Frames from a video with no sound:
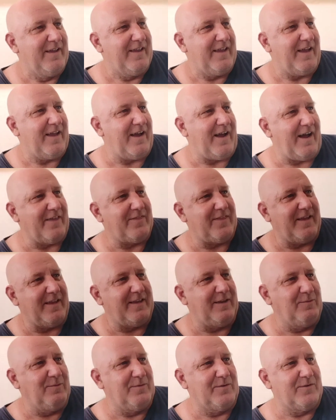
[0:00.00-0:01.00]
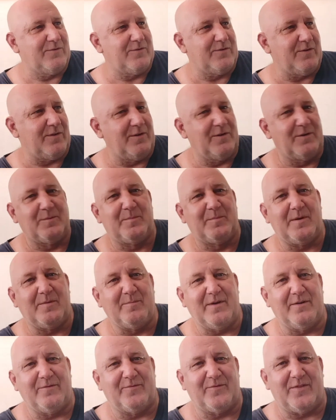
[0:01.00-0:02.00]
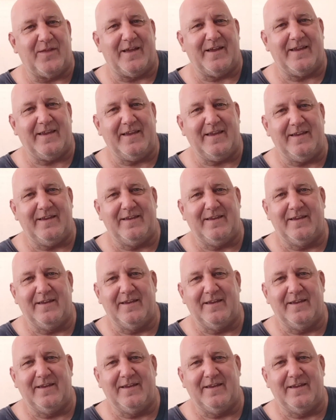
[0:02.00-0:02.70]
I think he was a little bit miffed that he